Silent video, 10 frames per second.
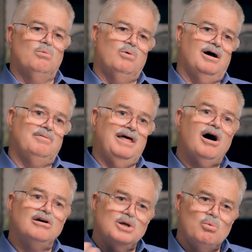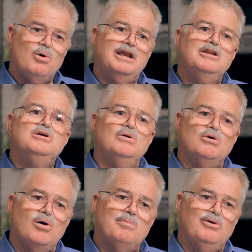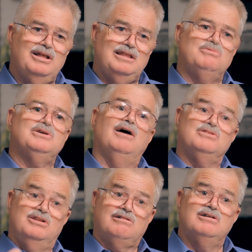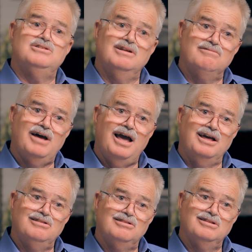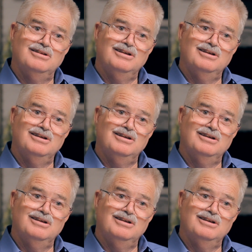Well, they also wanted to incorporate themselves in the Christian faith.